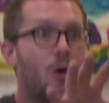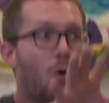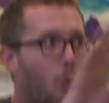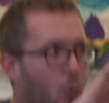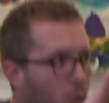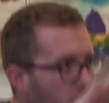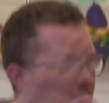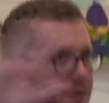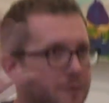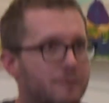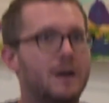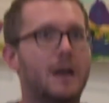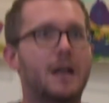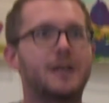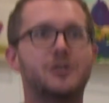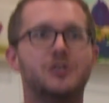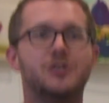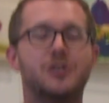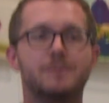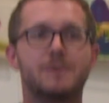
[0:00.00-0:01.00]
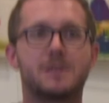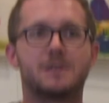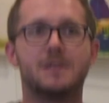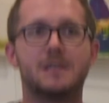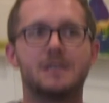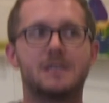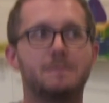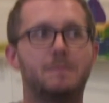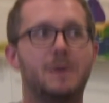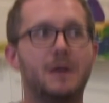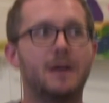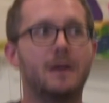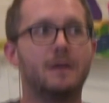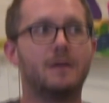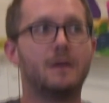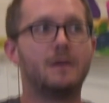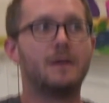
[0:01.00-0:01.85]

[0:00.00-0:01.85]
all other relationships can disappear.